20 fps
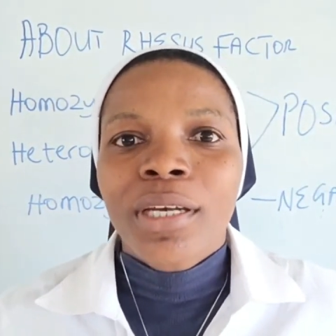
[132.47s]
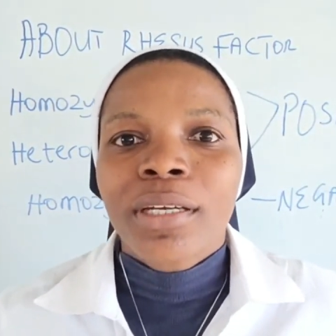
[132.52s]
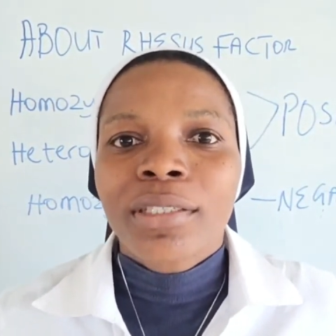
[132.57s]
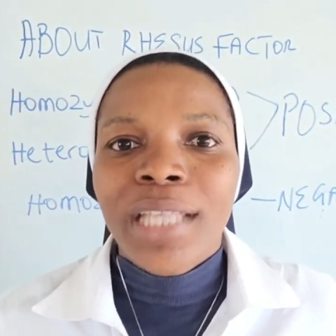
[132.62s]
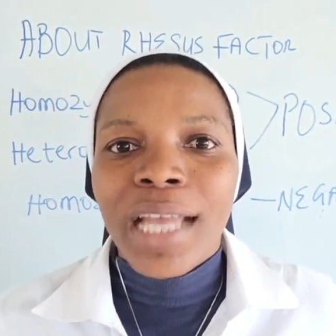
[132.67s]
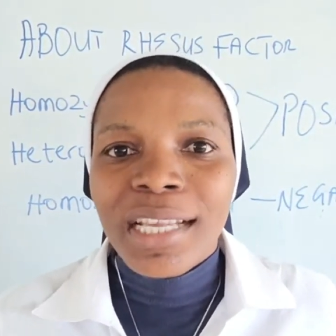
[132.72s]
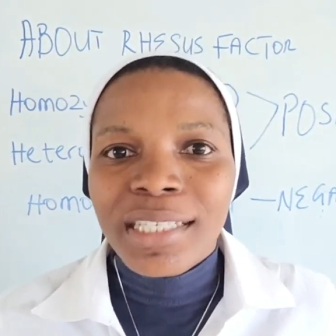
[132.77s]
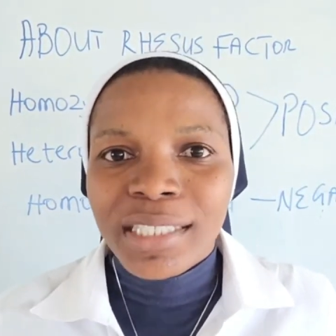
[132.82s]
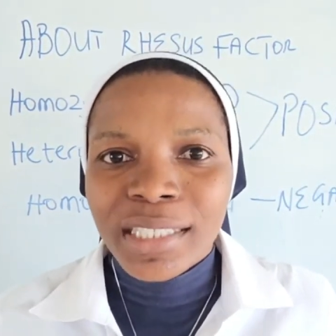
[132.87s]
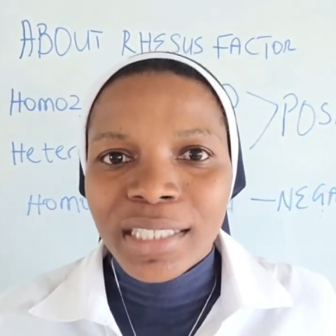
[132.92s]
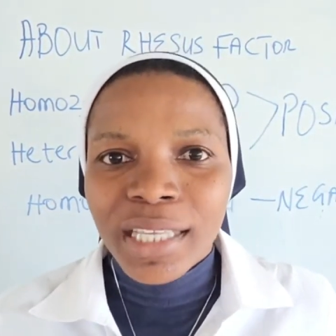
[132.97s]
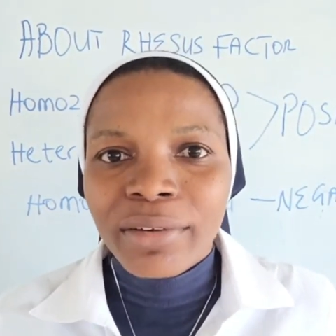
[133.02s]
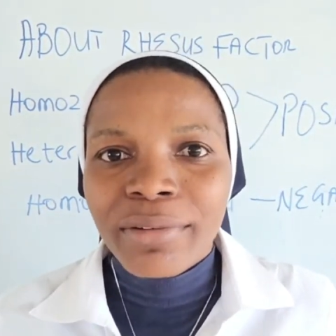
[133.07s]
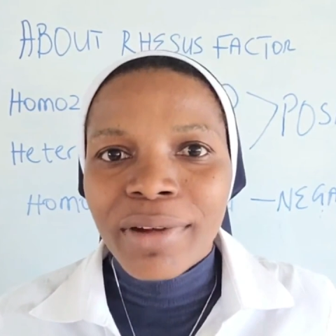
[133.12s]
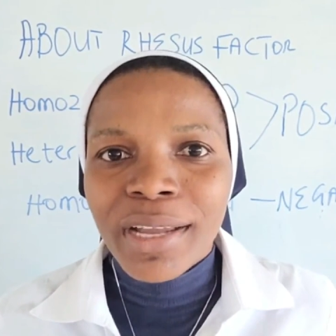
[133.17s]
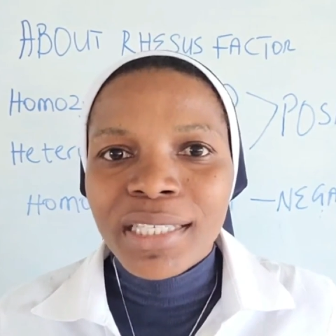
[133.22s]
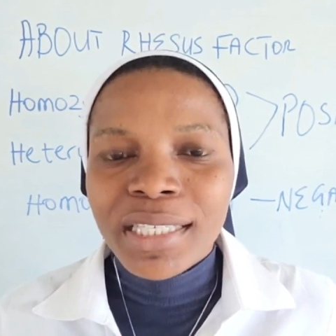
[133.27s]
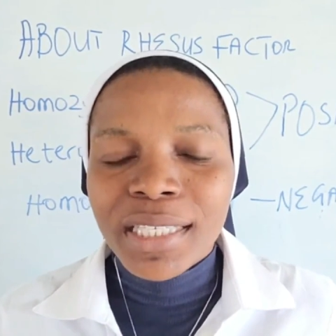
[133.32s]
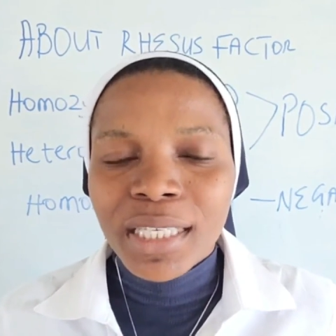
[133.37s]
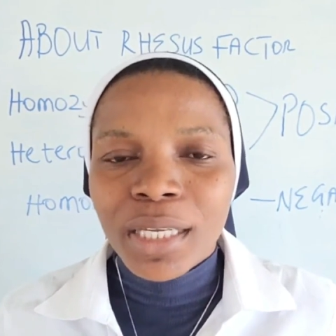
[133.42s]
that's in the
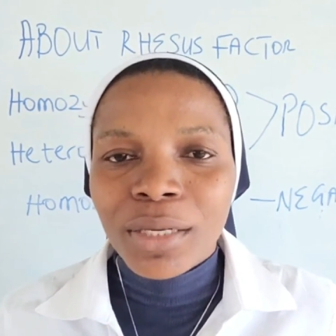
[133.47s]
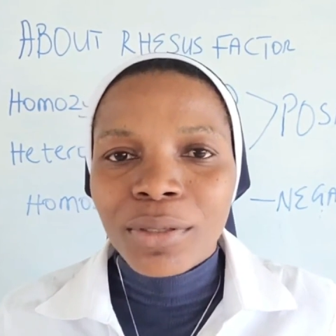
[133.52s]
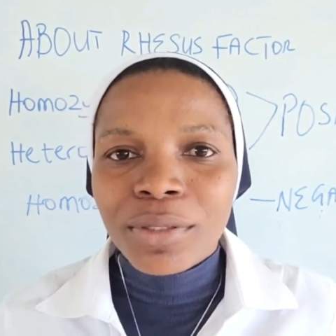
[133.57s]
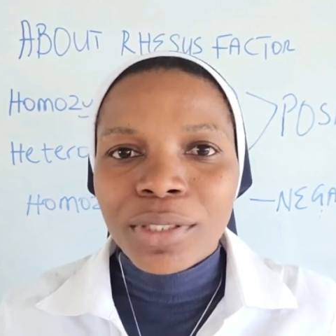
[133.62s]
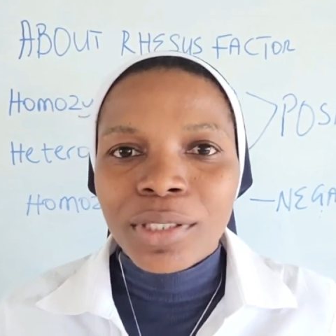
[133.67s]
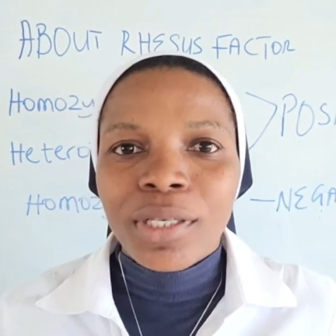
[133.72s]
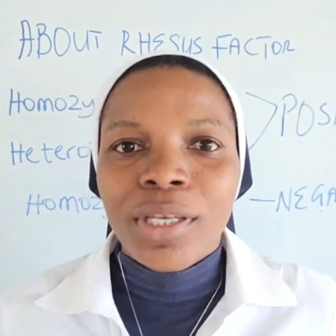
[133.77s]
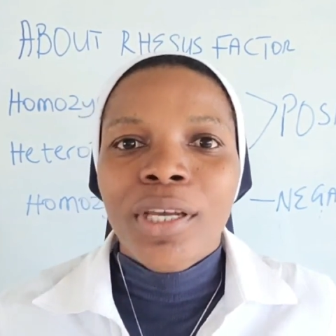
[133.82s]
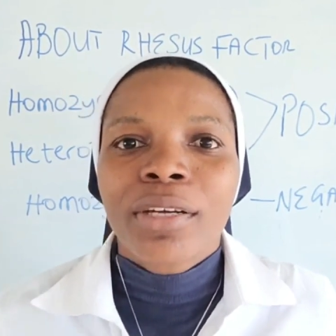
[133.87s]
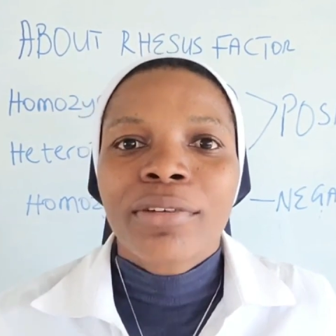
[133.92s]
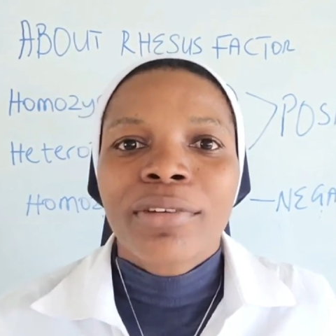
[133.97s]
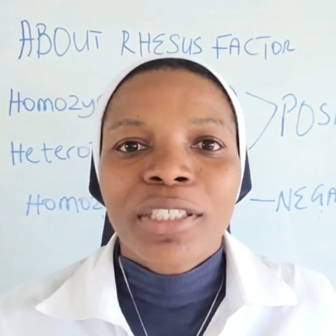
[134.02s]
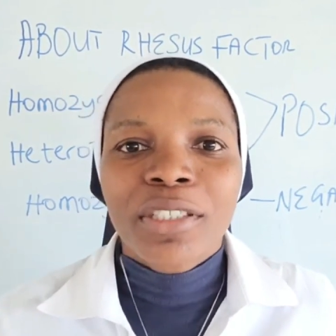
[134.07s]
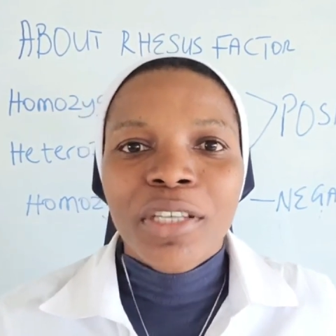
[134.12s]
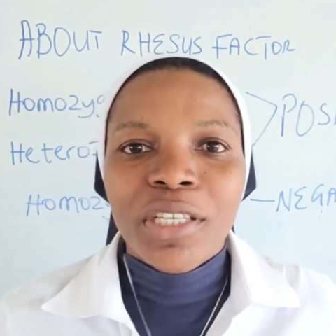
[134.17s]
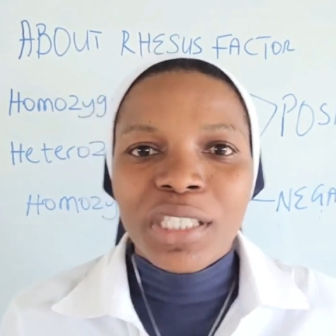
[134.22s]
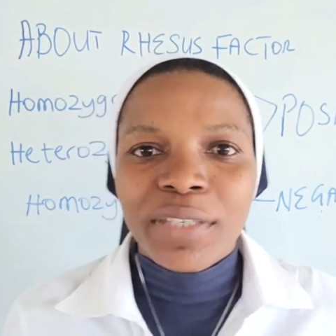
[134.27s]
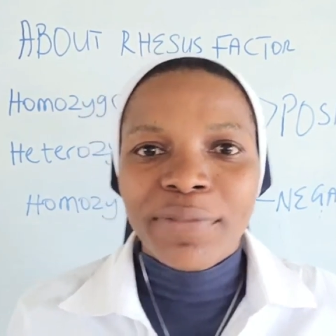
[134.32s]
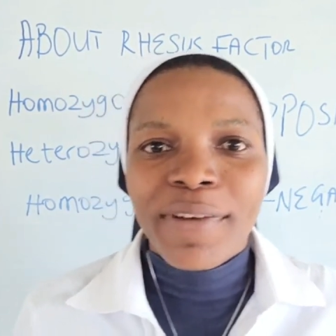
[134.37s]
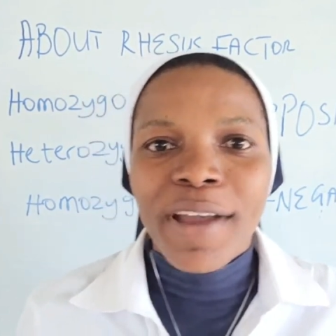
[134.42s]
red cells,
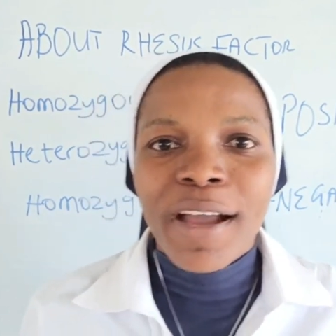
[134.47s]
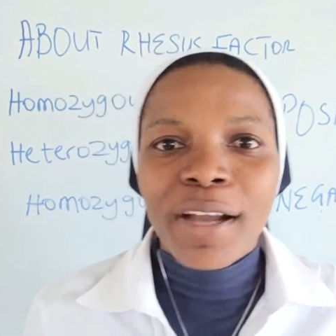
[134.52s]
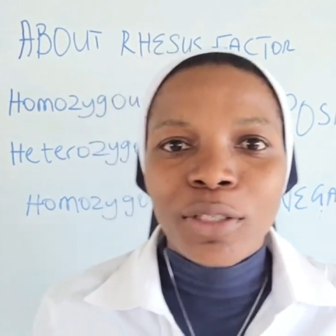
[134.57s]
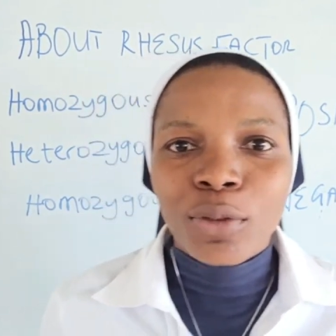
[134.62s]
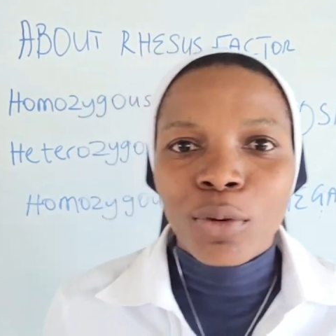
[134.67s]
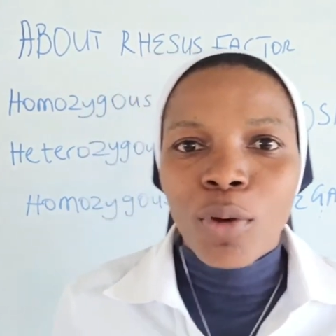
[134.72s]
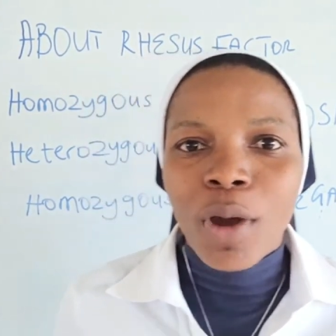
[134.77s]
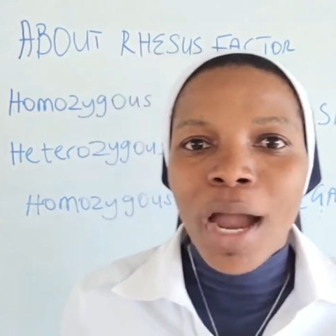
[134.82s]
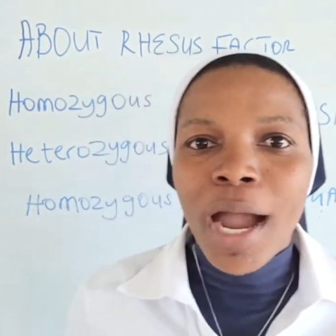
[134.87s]
resource factor